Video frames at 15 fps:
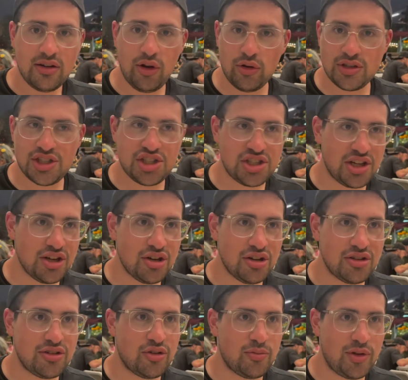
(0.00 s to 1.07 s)
No shield,
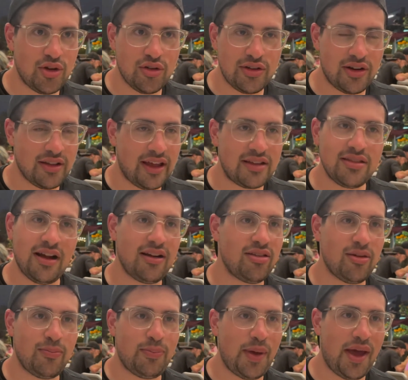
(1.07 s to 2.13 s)
no Mjolnir. None of
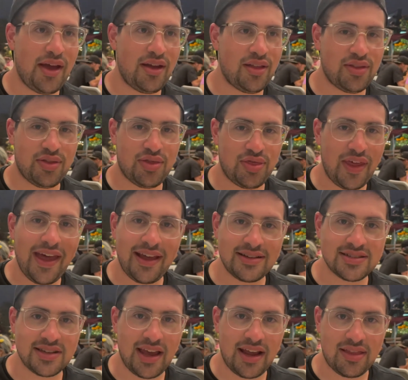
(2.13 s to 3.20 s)
the big things
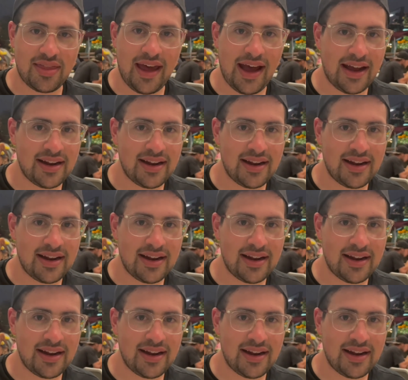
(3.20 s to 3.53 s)
like that.